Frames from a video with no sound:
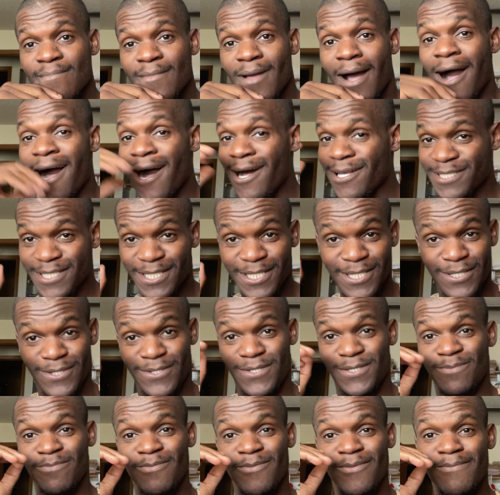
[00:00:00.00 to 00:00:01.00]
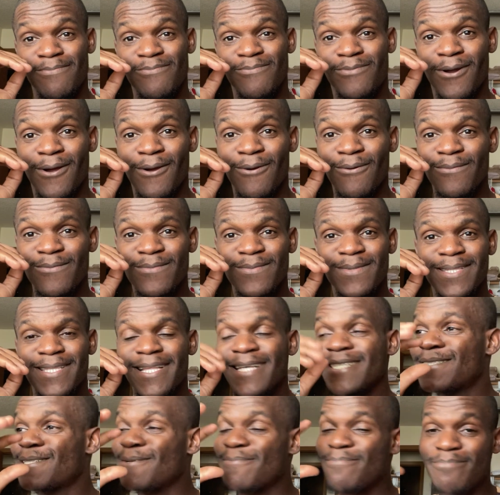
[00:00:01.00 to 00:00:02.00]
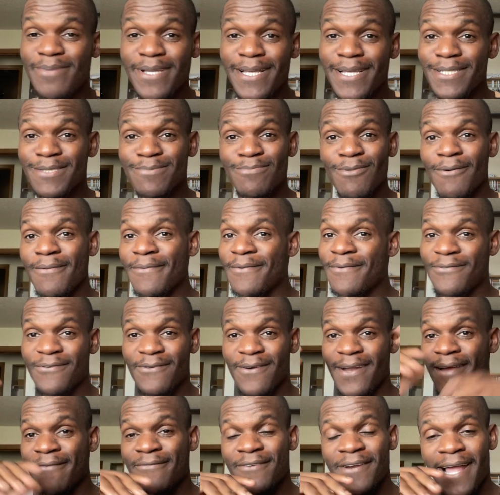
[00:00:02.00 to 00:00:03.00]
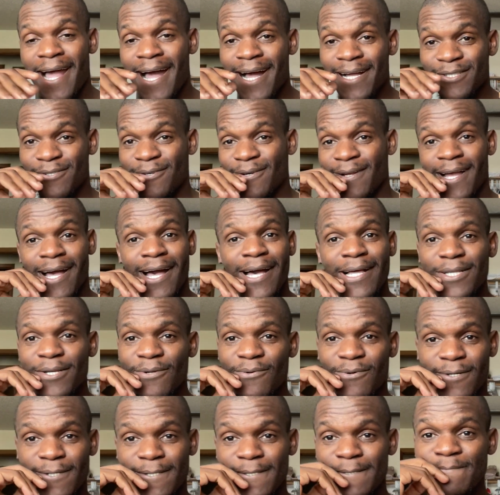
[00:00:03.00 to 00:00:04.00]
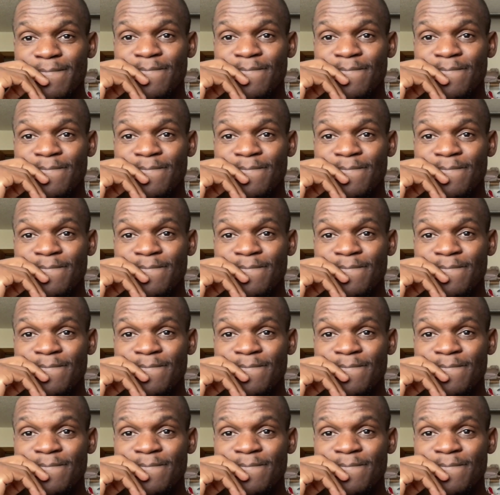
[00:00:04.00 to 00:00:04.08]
Oscars, bro. That's the biggest moment for every actor in Hollywood.